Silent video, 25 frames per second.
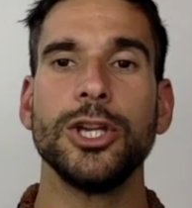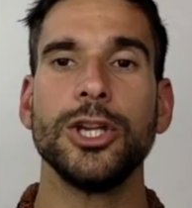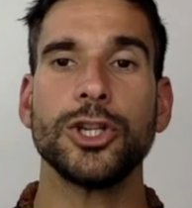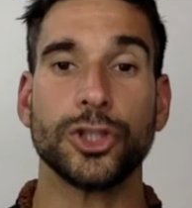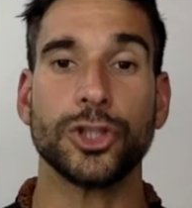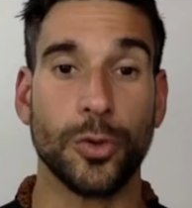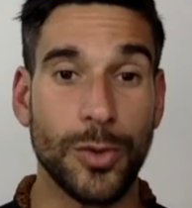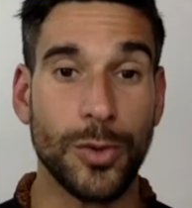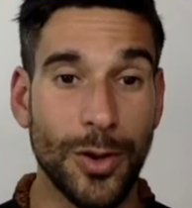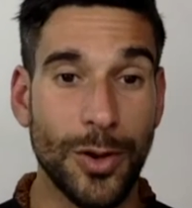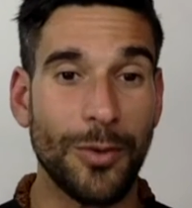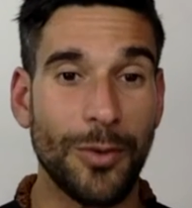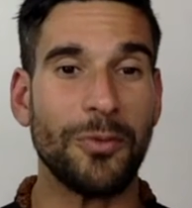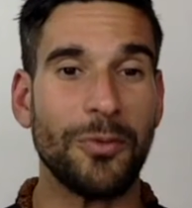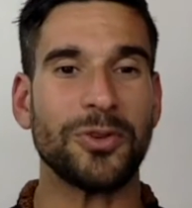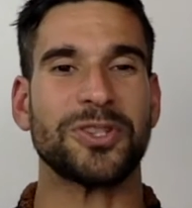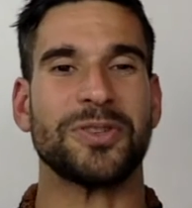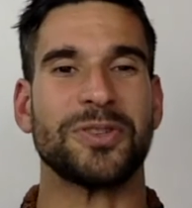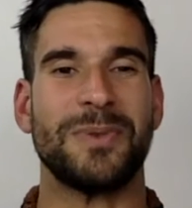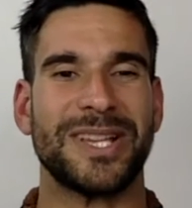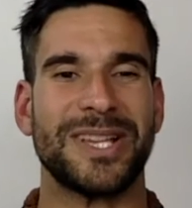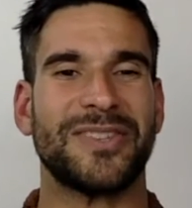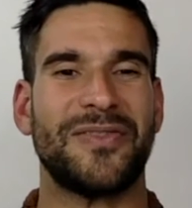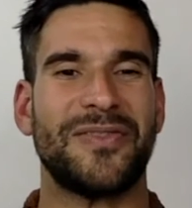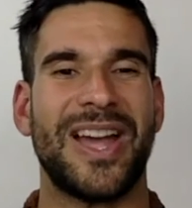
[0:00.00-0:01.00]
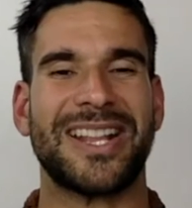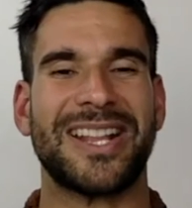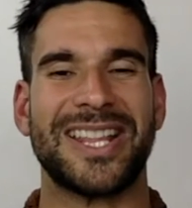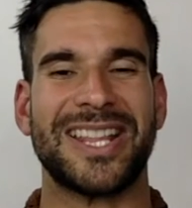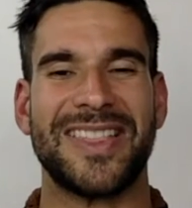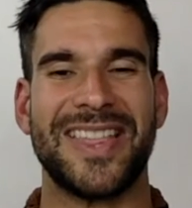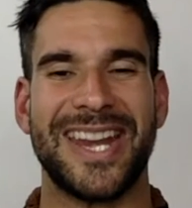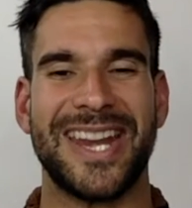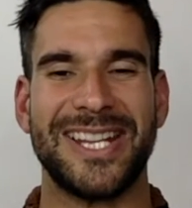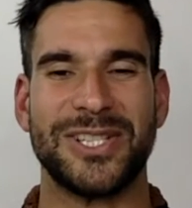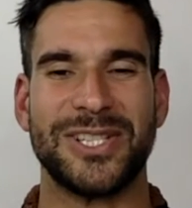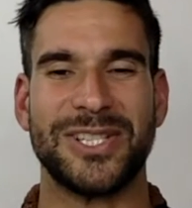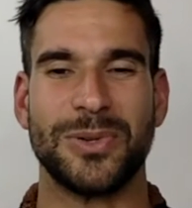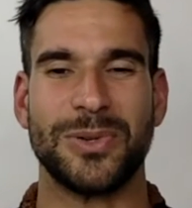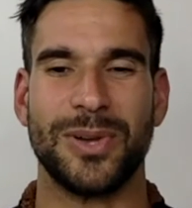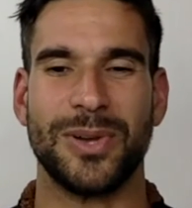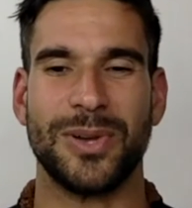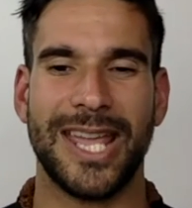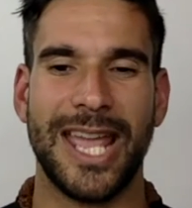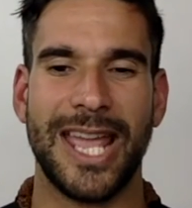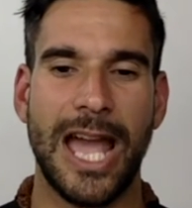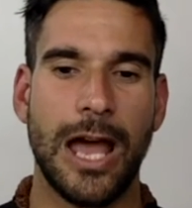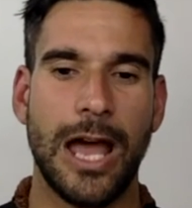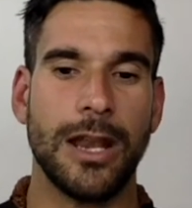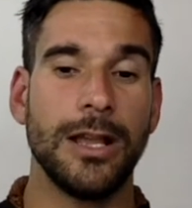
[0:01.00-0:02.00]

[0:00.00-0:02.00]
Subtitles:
So we also must factor that into account.